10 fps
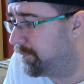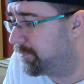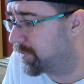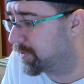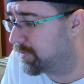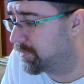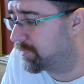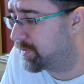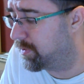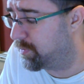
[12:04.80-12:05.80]
For,
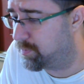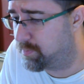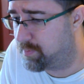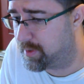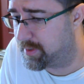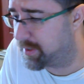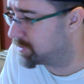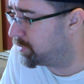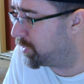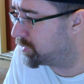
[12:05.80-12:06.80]
they get
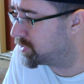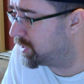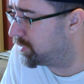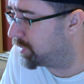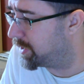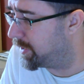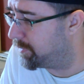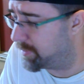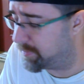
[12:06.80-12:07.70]
some on sale right now,